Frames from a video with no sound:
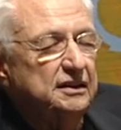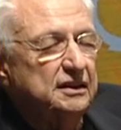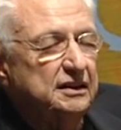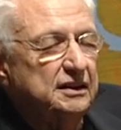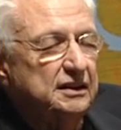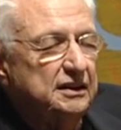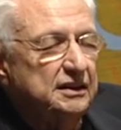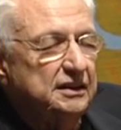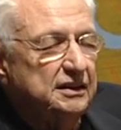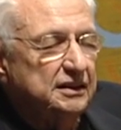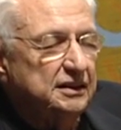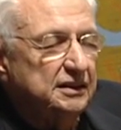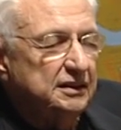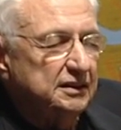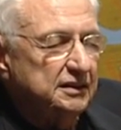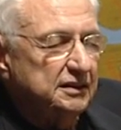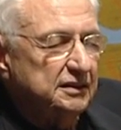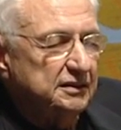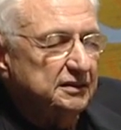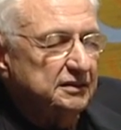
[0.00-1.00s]
the
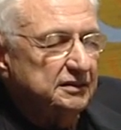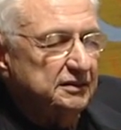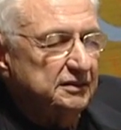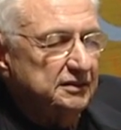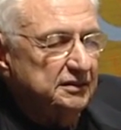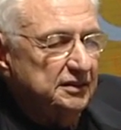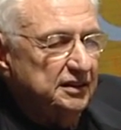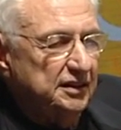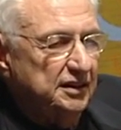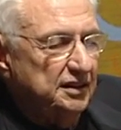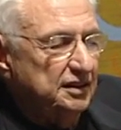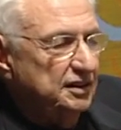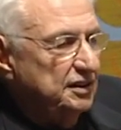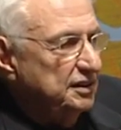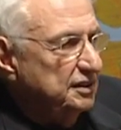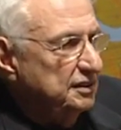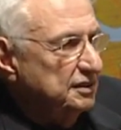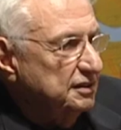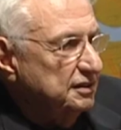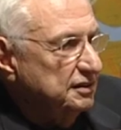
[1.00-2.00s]
uh,
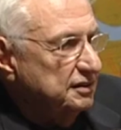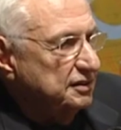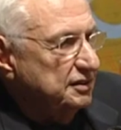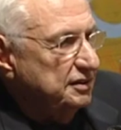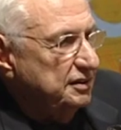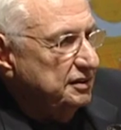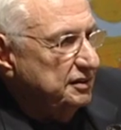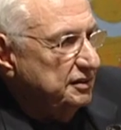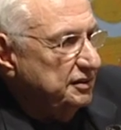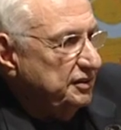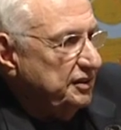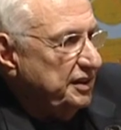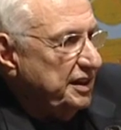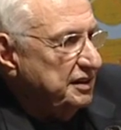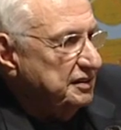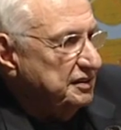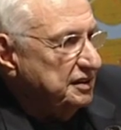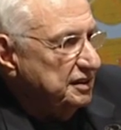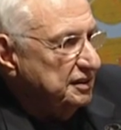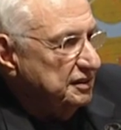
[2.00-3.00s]
Indian
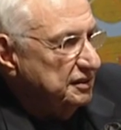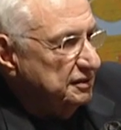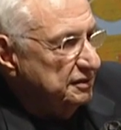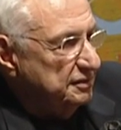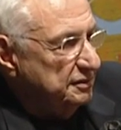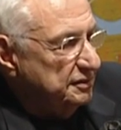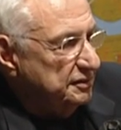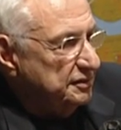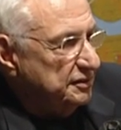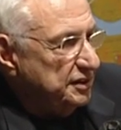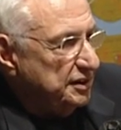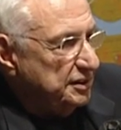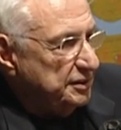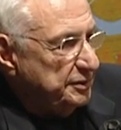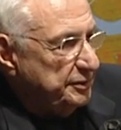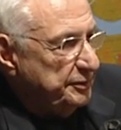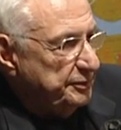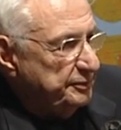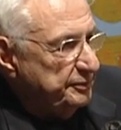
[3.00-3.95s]
dancing thing,